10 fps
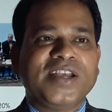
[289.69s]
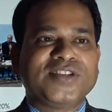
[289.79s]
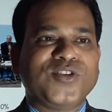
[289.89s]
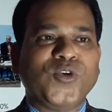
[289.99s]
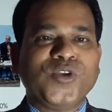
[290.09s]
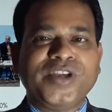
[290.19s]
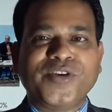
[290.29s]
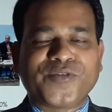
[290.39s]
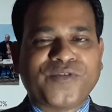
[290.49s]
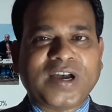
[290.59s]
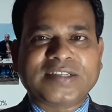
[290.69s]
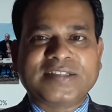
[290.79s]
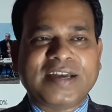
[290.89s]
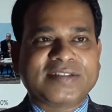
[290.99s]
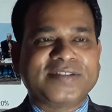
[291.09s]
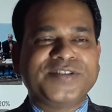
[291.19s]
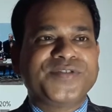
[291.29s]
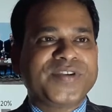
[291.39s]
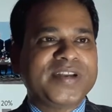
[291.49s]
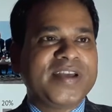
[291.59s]
slowly or fast, that's
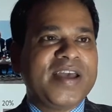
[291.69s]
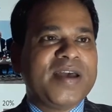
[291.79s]
different.